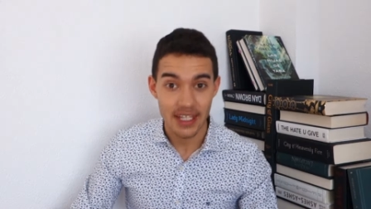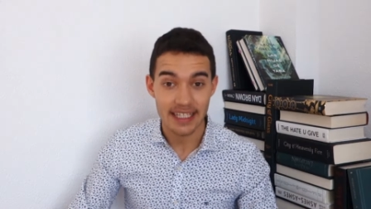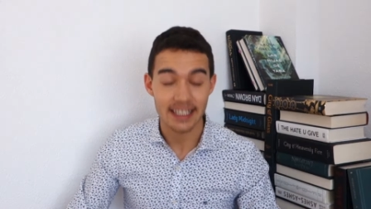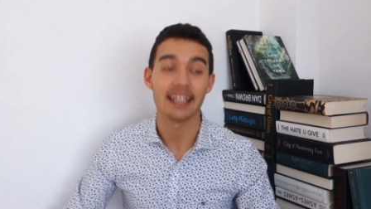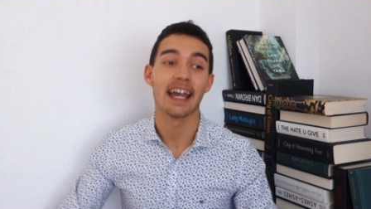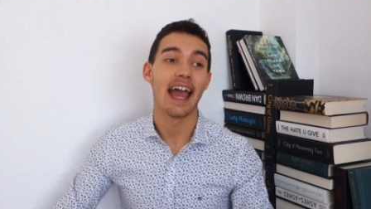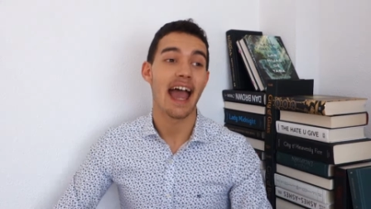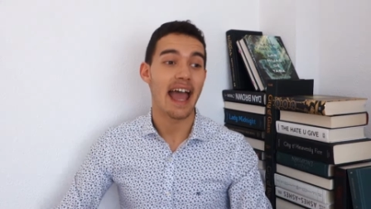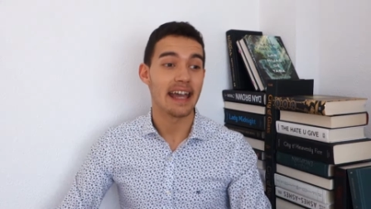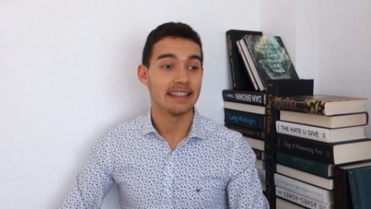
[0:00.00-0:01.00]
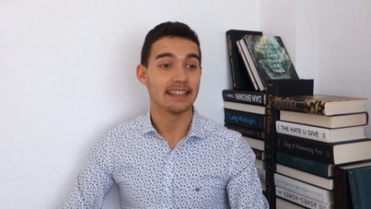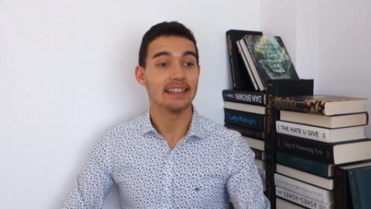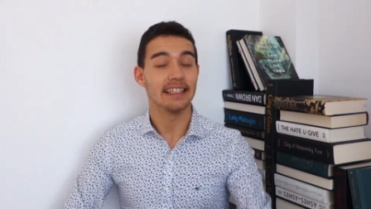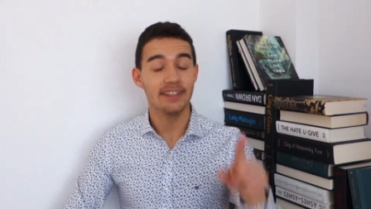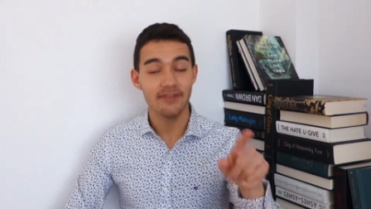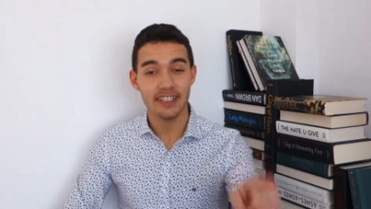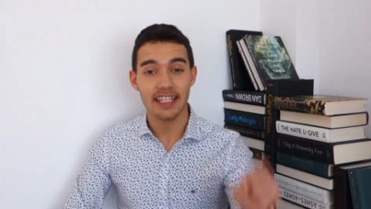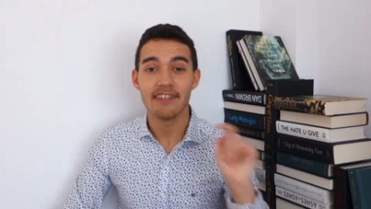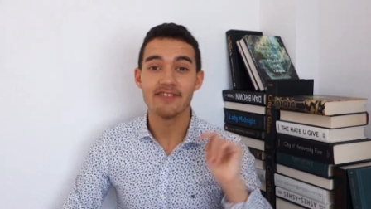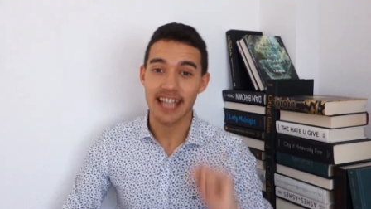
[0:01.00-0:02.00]
think and even
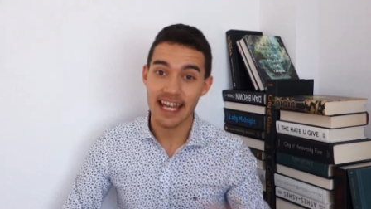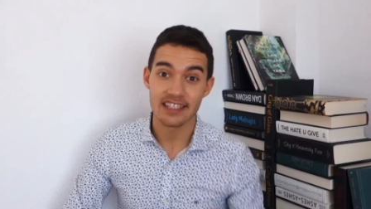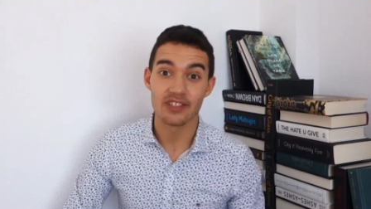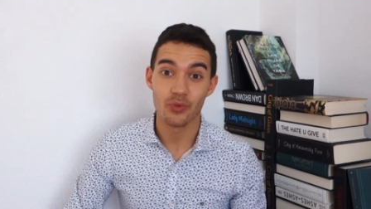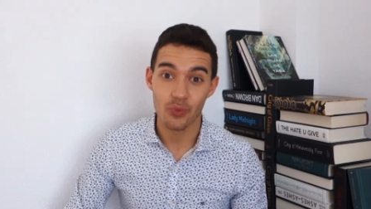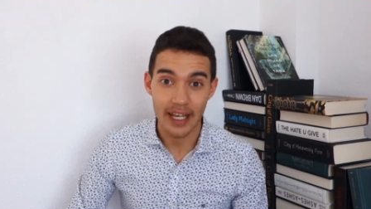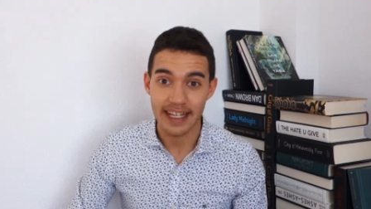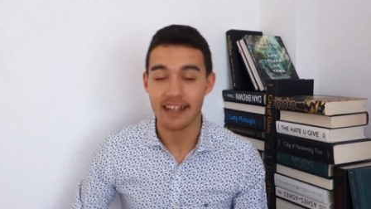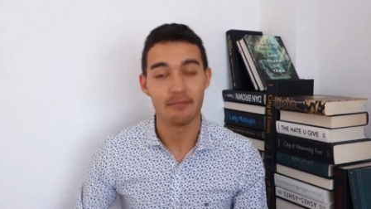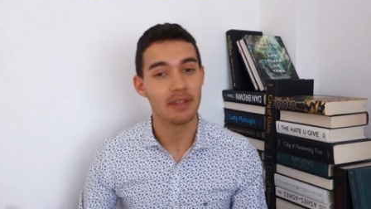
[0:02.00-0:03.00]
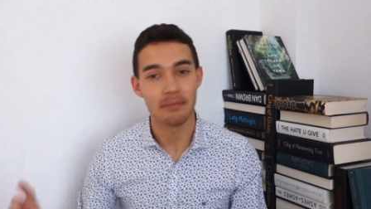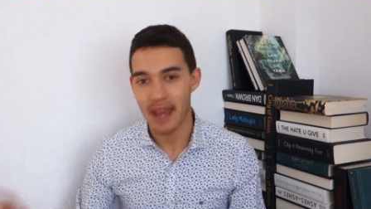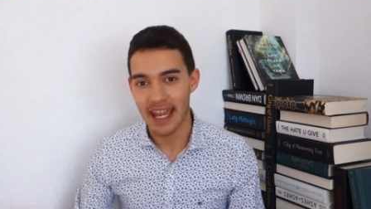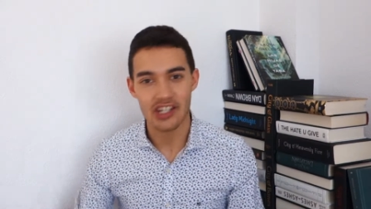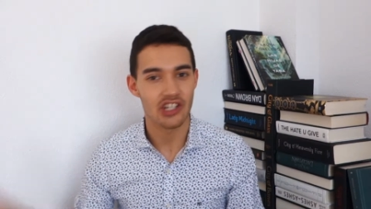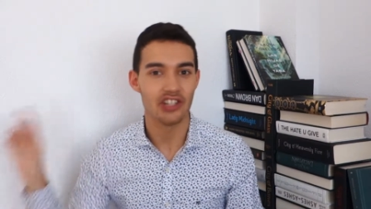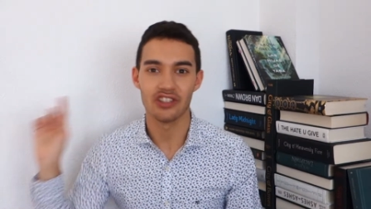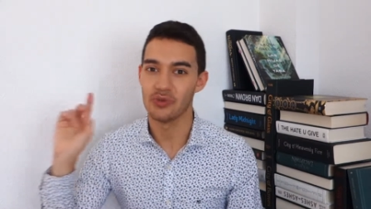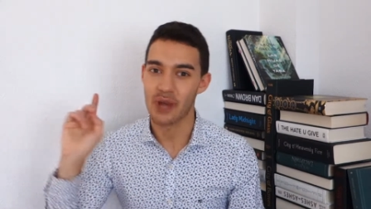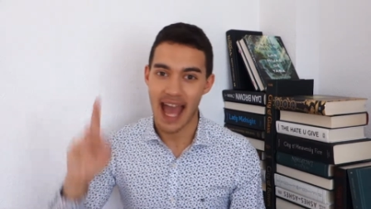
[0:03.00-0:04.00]
if she has to wait and be patient
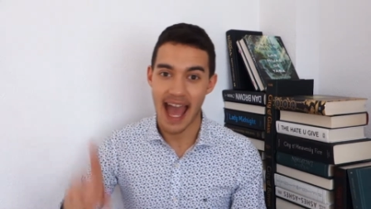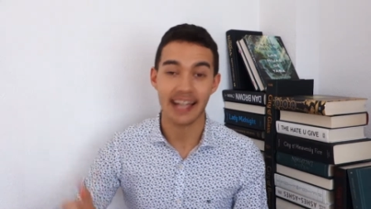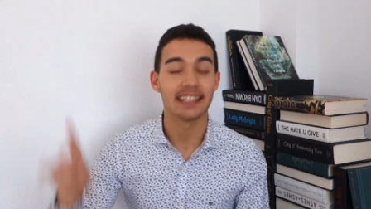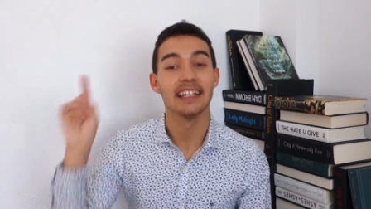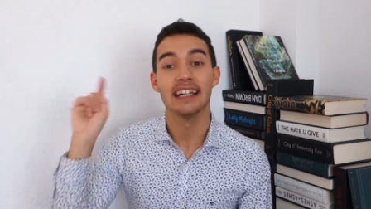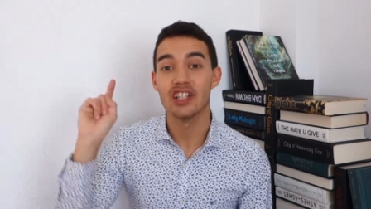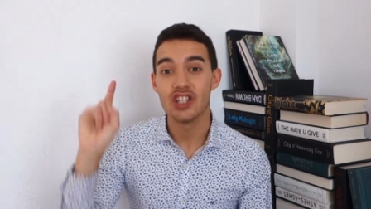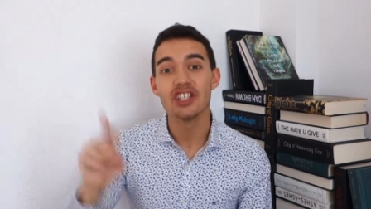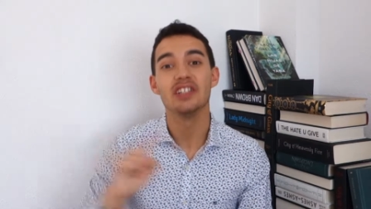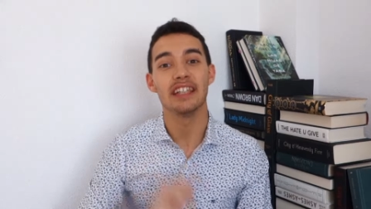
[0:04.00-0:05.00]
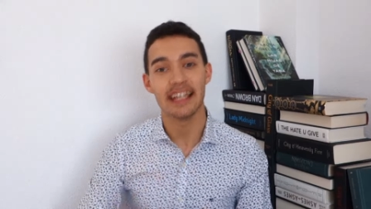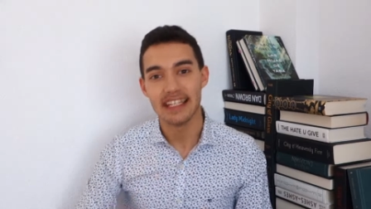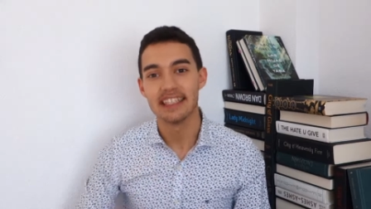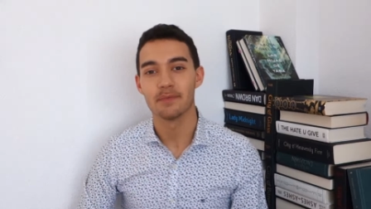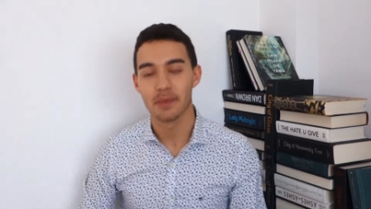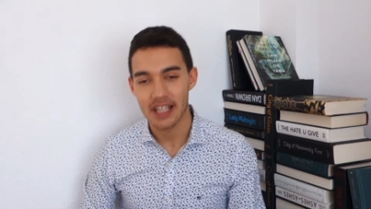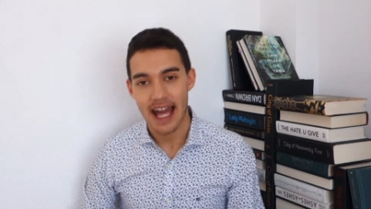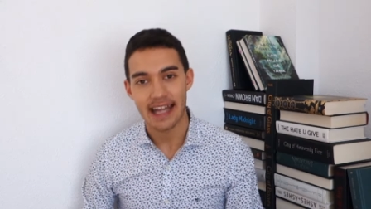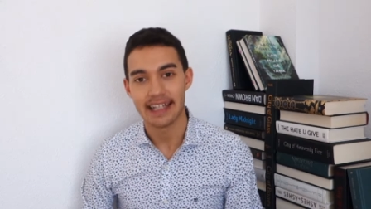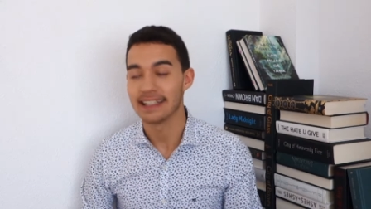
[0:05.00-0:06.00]
to act she is
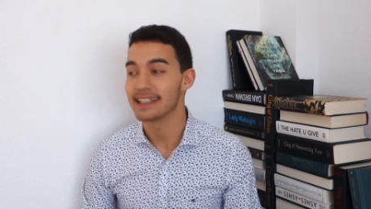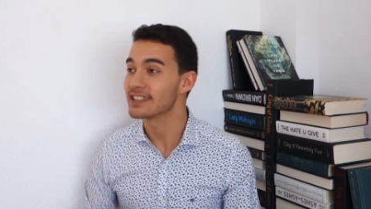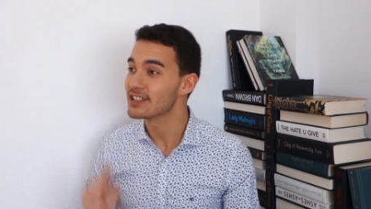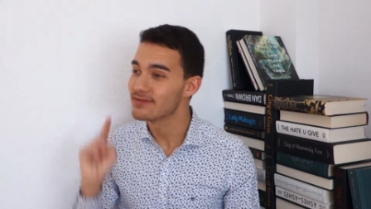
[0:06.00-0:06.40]
planning